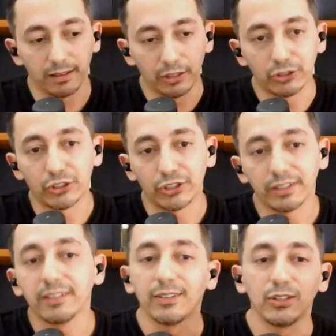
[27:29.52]

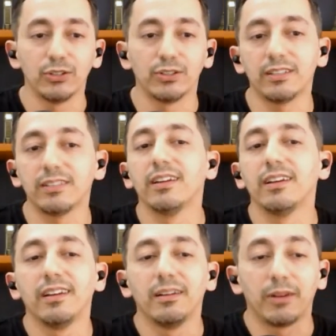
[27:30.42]
learn, use it,
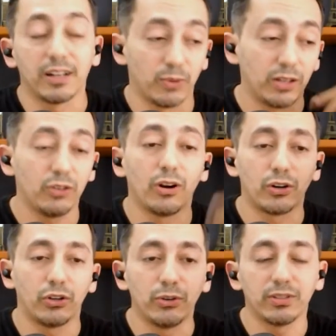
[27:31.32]
because when you
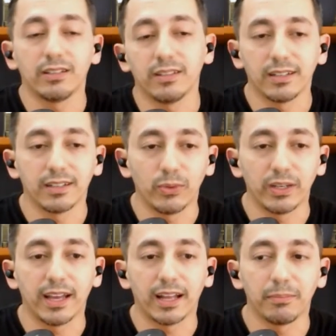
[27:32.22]
are using, we
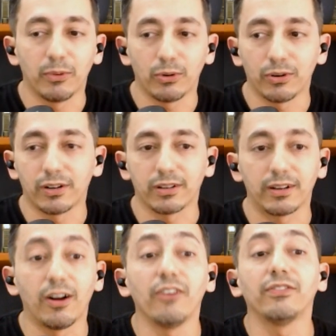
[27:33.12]
get more
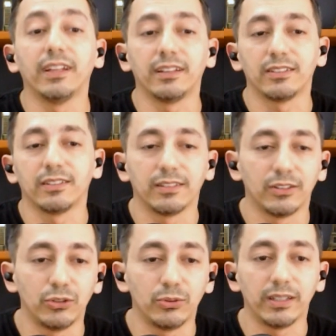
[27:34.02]
confident
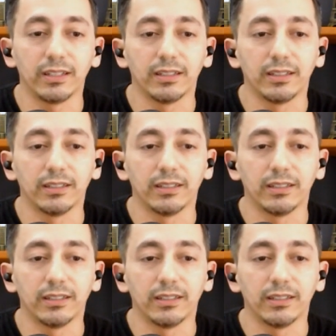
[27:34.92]
doing,